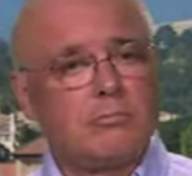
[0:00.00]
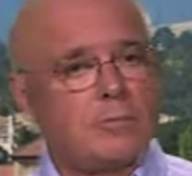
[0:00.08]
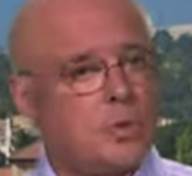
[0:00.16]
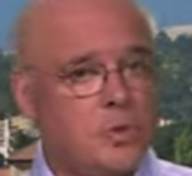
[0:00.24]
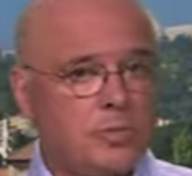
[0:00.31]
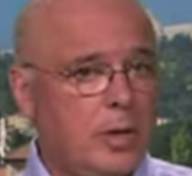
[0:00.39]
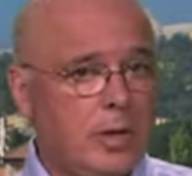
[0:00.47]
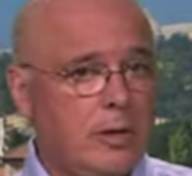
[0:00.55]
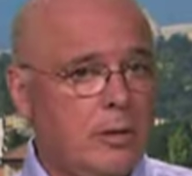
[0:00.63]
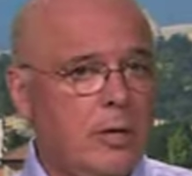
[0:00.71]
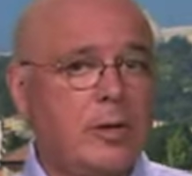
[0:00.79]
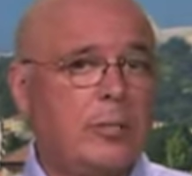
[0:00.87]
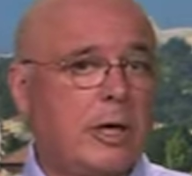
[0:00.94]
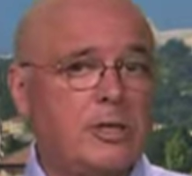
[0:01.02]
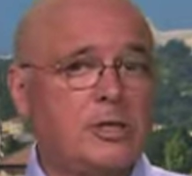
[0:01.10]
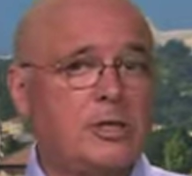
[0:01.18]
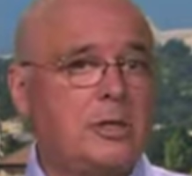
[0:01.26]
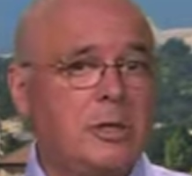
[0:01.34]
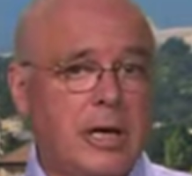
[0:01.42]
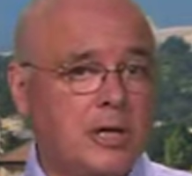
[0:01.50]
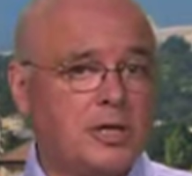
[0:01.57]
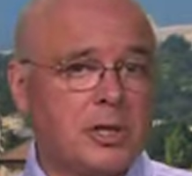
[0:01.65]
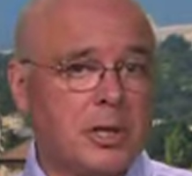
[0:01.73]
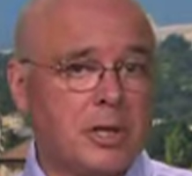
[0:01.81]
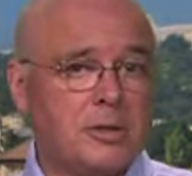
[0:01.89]
spin emerges
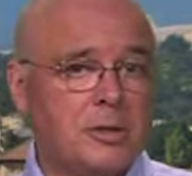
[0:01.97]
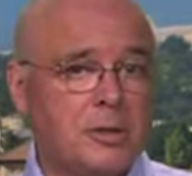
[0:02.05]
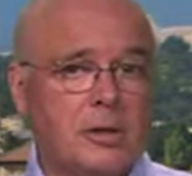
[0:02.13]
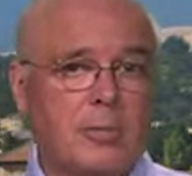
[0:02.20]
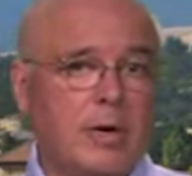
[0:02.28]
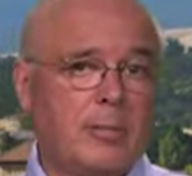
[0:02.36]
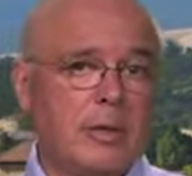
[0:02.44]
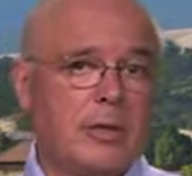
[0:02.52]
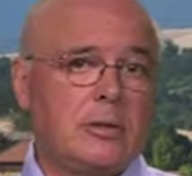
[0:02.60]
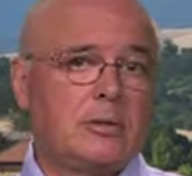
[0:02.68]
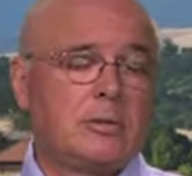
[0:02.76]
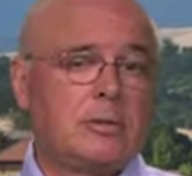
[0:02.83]
naturally as a requirement,